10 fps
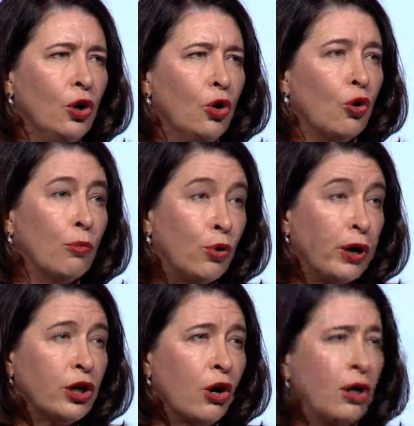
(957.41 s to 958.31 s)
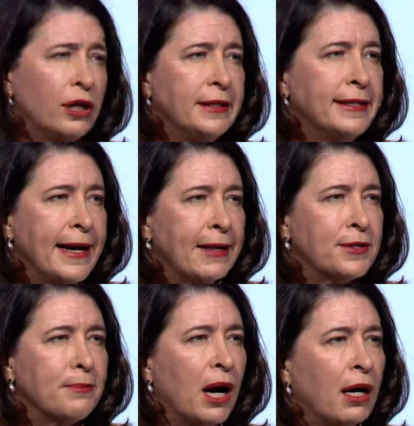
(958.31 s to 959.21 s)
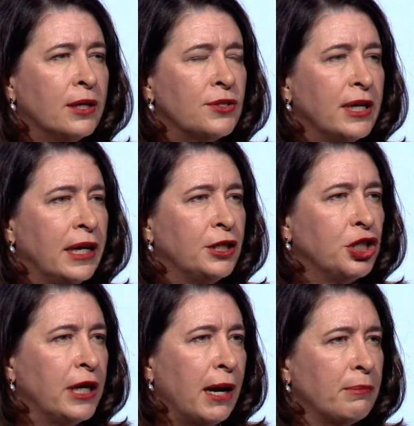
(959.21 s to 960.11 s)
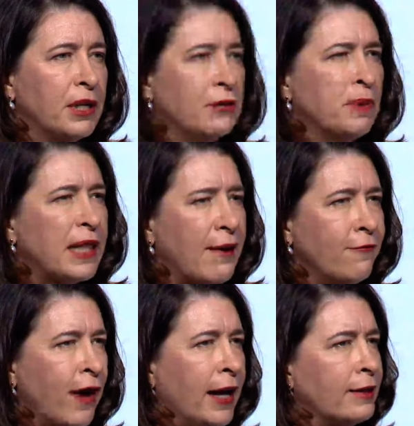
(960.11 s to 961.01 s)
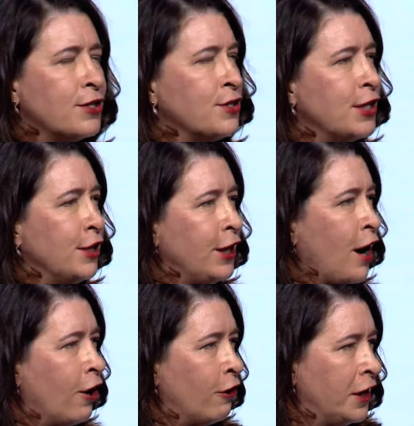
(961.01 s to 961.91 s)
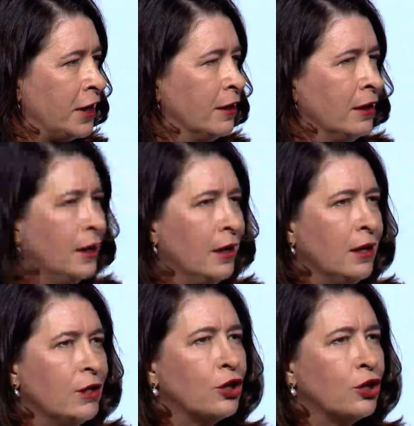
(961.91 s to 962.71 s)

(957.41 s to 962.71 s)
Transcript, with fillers: or boycott and denounce miners and energy companies, but they fail to see the irony that